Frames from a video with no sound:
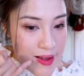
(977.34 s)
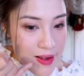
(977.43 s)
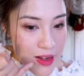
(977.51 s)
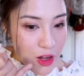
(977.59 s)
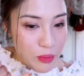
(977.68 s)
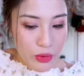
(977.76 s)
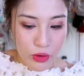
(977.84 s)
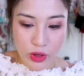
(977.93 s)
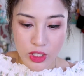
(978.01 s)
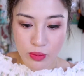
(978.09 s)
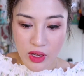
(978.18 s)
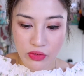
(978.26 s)
Go up.
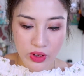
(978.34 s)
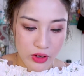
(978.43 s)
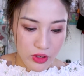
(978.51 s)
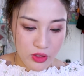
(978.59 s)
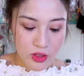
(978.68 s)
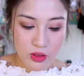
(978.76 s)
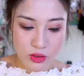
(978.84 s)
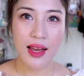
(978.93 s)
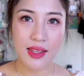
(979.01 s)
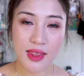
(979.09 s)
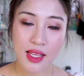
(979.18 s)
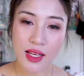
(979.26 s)
Wrist my fingers.
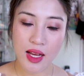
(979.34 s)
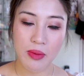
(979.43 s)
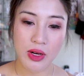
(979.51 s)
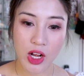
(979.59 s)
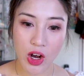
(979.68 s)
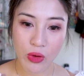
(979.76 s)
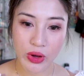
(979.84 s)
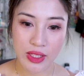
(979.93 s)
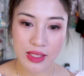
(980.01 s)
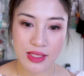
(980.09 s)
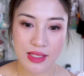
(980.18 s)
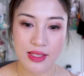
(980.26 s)
I think I'm gonna go
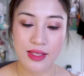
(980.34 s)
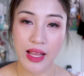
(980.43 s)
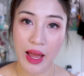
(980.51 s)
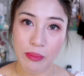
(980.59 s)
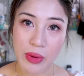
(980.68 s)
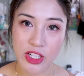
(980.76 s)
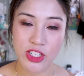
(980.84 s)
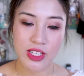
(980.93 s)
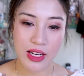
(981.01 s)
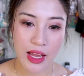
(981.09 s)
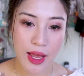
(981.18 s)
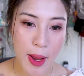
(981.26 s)
with just that much
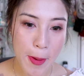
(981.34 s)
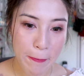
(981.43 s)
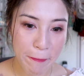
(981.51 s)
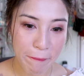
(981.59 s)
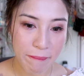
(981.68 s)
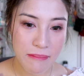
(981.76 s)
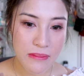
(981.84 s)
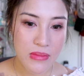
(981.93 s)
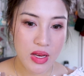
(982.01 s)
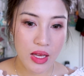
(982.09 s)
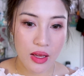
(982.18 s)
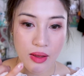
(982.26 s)
today.
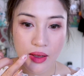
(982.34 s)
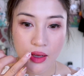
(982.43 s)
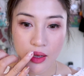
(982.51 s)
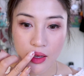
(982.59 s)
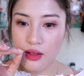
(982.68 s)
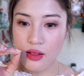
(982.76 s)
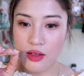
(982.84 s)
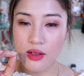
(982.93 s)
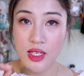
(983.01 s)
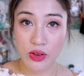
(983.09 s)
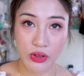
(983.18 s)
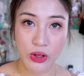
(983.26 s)
Yeah, a
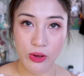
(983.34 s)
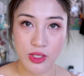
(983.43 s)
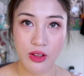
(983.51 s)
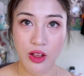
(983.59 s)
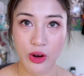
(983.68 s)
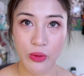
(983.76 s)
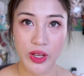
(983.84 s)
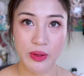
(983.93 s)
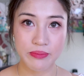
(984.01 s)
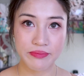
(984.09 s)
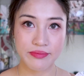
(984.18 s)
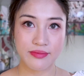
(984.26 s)
little definitely goes a long
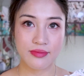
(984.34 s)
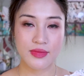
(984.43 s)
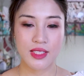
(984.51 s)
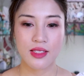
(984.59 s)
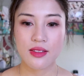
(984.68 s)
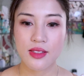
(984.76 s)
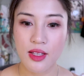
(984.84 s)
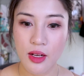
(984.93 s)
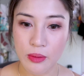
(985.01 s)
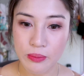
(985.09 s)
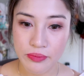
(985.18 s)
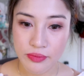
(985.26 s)
way.
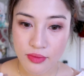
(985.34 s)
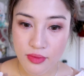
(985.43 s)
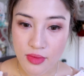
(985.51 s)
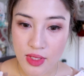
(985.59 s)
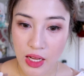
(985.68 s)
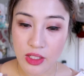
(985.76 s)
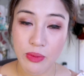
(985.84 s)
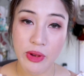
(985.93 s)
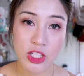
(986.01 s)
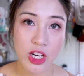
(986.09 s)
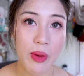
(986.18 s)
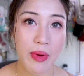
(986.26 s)
So now to
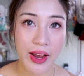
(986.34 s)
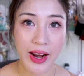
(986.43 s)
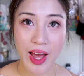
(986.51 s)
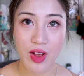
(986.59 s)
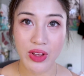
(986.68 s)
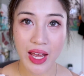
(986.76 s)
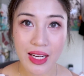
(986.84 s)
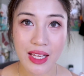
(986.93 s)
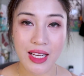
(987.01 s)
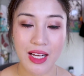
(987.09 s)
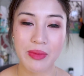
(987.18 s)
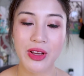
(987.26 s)
make sure I'm not gonna have
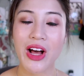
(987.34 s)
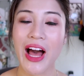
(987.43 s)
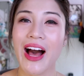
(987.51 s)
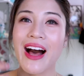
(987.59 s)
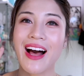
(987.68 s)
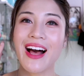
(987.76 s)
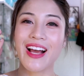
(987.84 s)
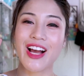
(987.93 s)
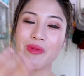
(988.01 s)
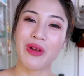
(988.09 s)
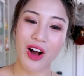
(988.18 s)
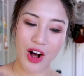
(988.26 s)
any coming
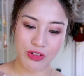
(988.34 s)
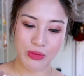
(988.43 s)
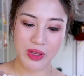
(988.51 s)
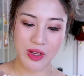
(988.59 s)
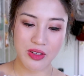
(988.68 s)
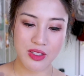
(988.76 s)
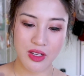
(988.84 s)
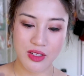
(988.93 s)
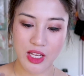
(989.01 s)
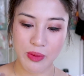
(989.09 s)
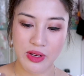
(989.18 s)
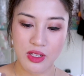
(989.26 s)
off of me, I'm just
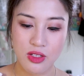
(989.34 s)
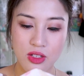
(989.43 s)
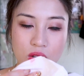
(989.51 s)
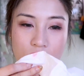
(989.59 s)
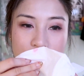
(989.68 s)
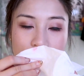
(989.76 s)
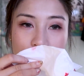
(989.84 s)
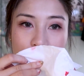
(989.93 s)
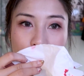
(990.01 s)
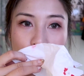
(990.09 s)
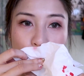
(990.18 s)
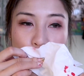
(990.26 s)
gonna take my tissue and
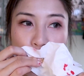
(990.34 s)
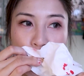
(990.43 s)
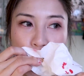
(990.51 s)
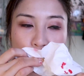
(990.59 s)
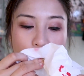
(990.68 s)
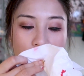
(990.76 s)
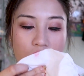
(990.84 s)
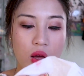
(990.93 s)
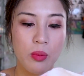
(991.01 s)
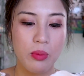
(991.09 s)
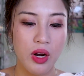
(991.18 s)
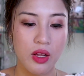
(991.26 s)
go
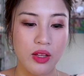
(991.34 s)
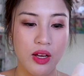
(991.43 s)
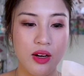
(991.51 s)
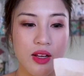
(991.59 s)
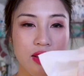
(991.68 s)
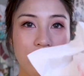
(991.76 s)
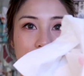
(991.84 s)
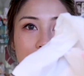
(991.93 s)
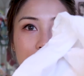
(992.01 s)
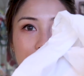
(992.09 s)
on there, and look,